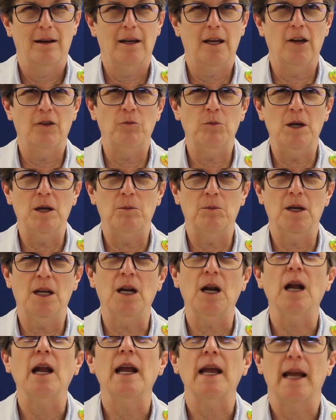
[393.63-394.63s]
Give me a
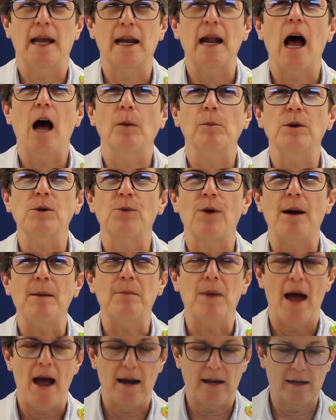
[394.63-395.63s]
minute and I'll be
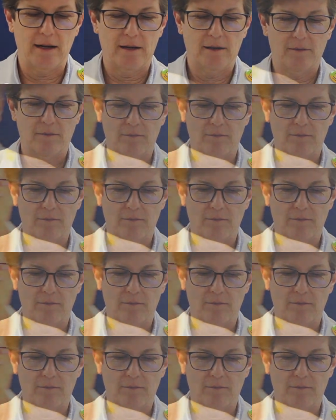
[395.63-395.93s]
right back.